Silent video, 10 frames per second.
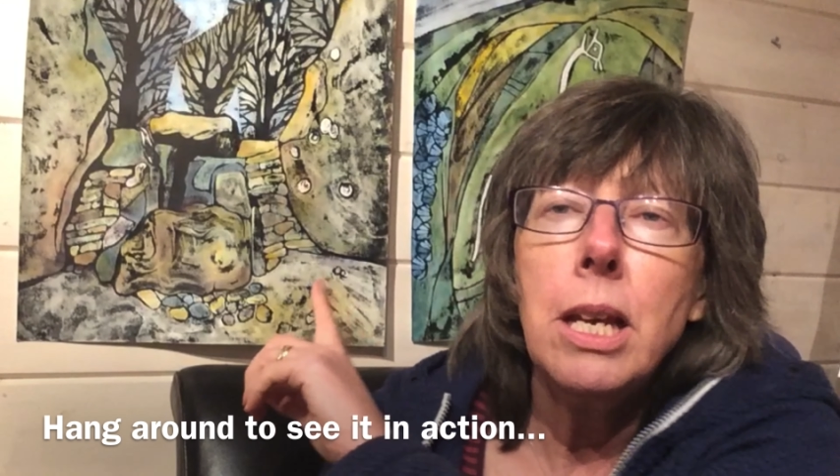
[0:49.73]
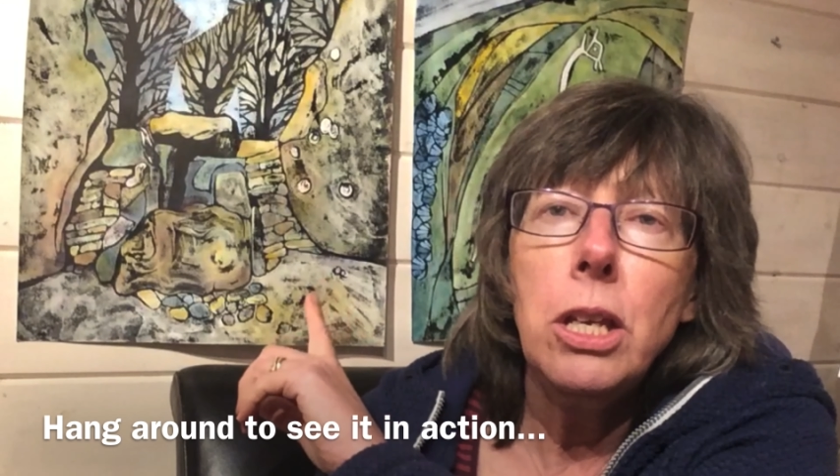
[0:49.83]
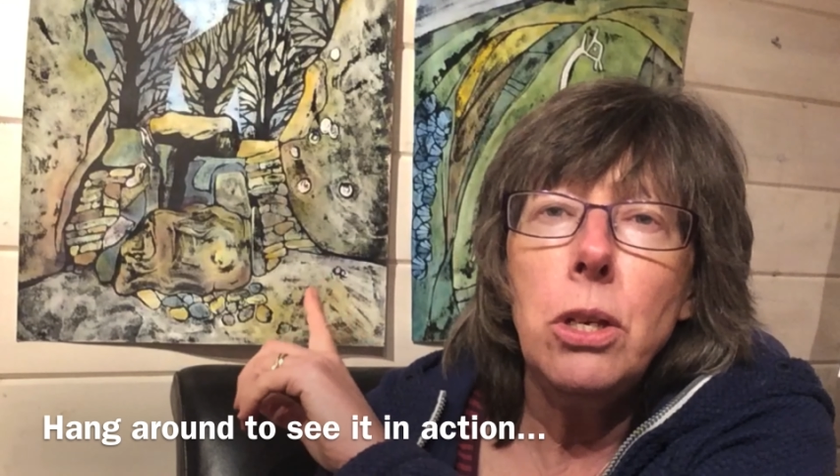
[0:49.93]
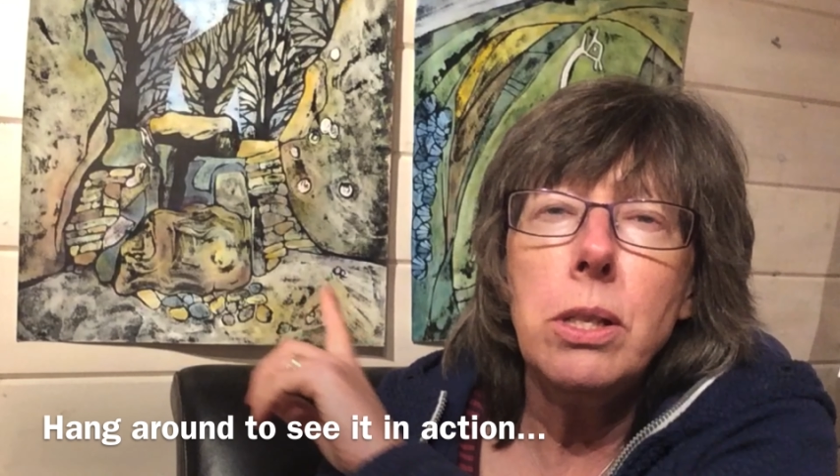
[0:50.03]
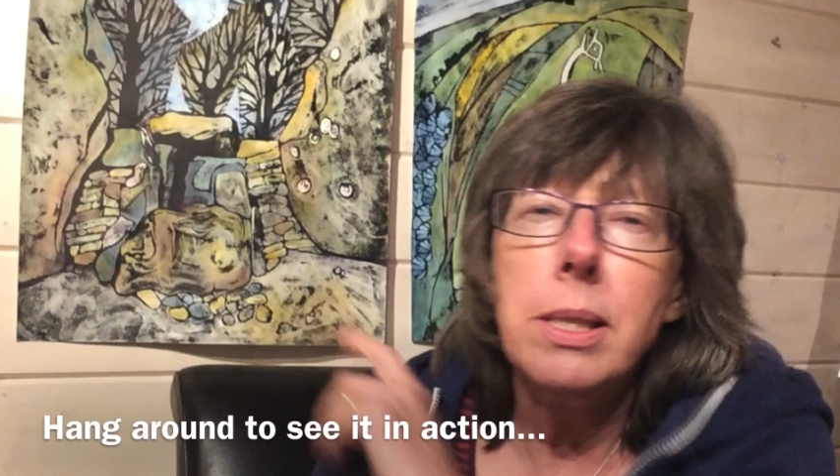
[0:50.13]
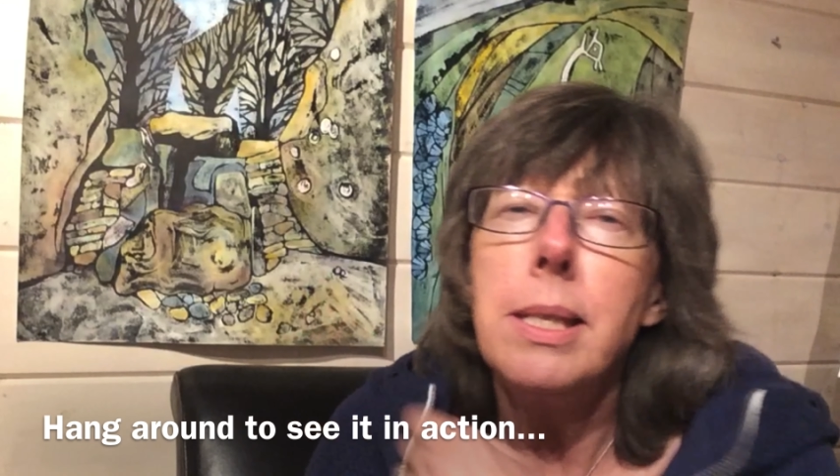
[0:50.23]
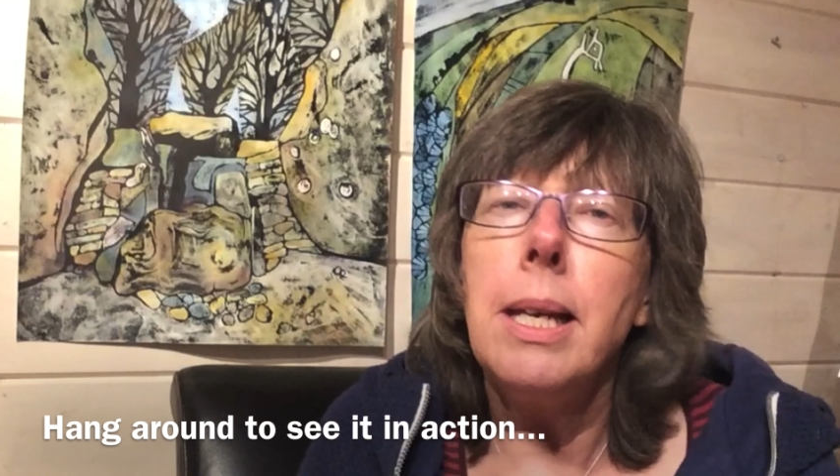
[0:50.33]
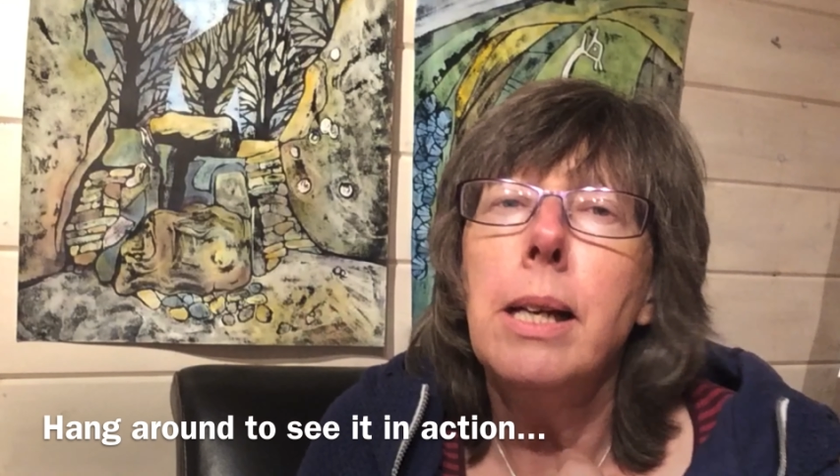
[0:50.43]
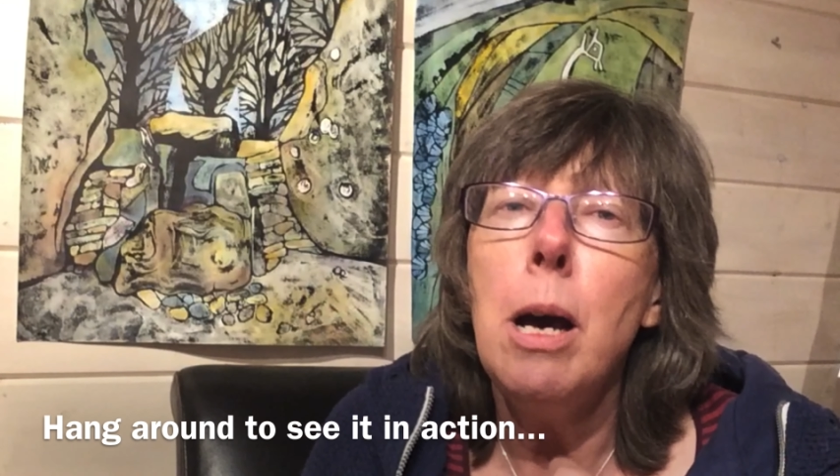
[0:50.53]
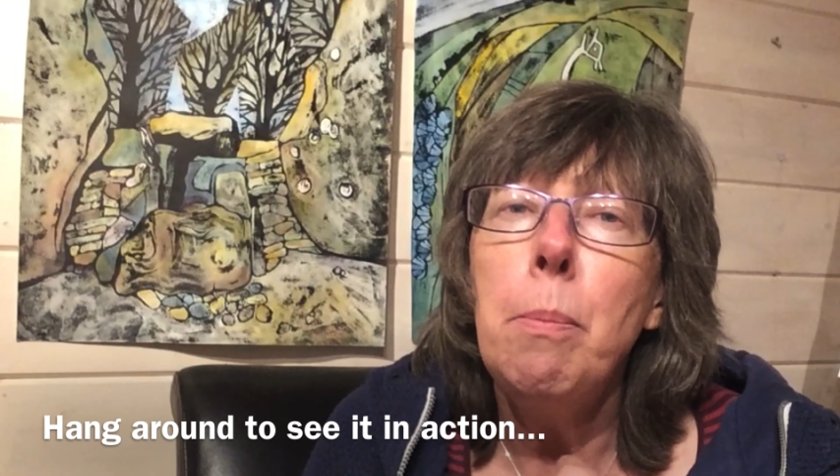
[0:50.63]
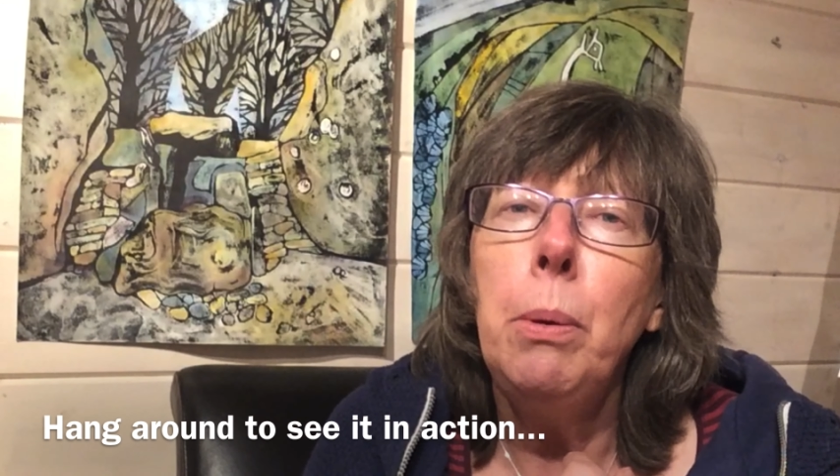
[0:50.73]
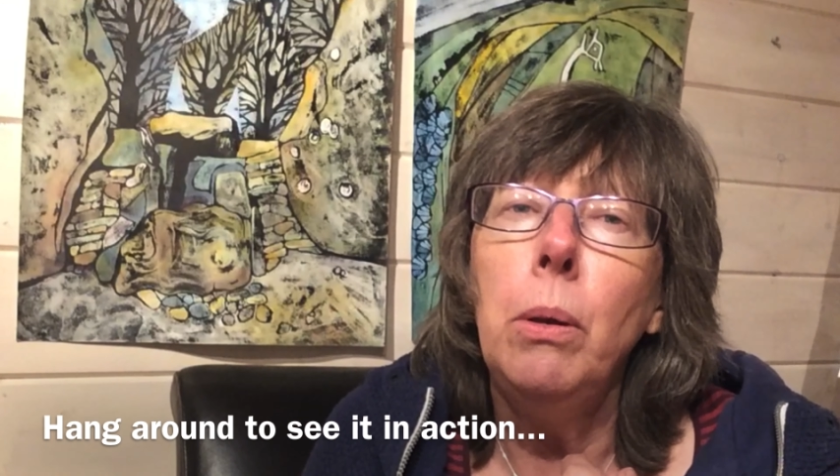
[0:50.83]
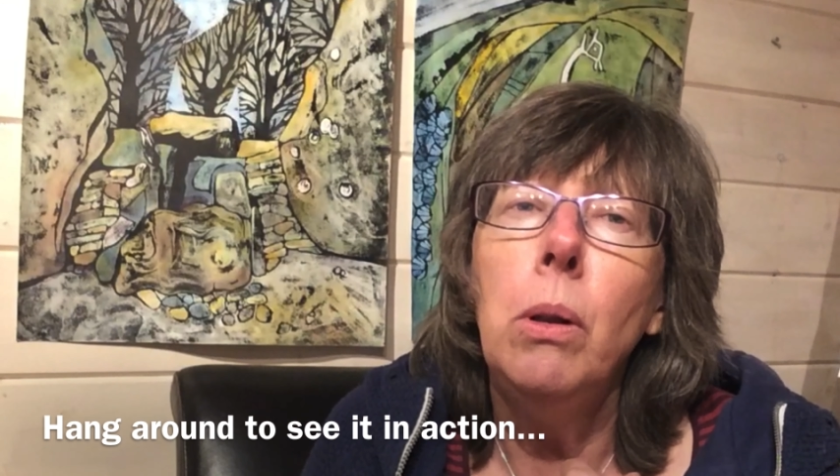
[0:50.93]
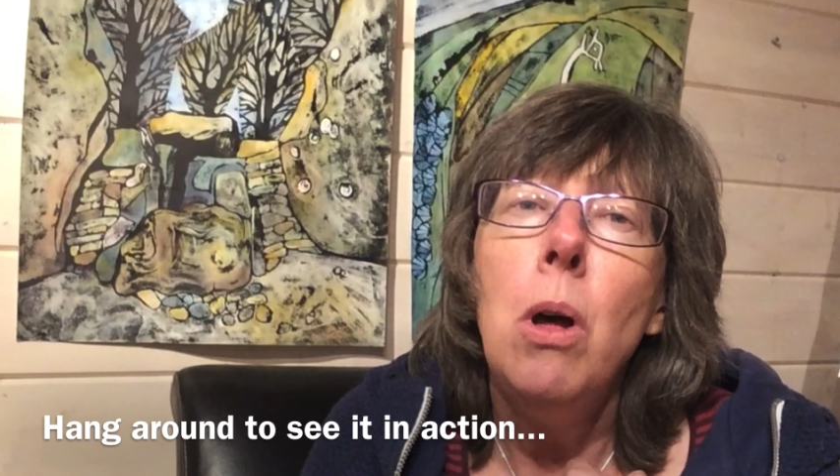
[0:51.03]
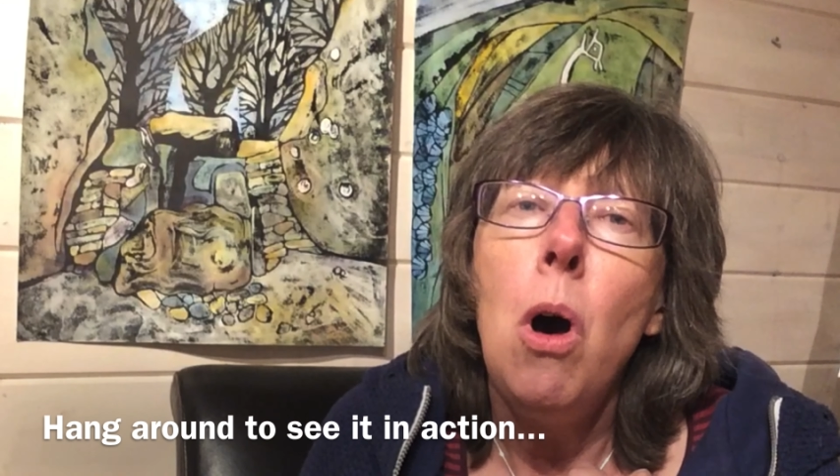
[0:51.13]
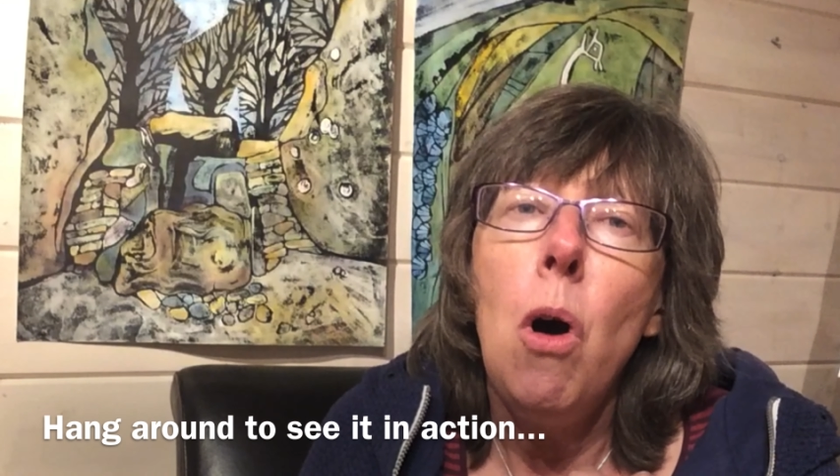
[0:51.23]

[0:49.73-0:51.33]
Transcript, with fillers: You can see a couple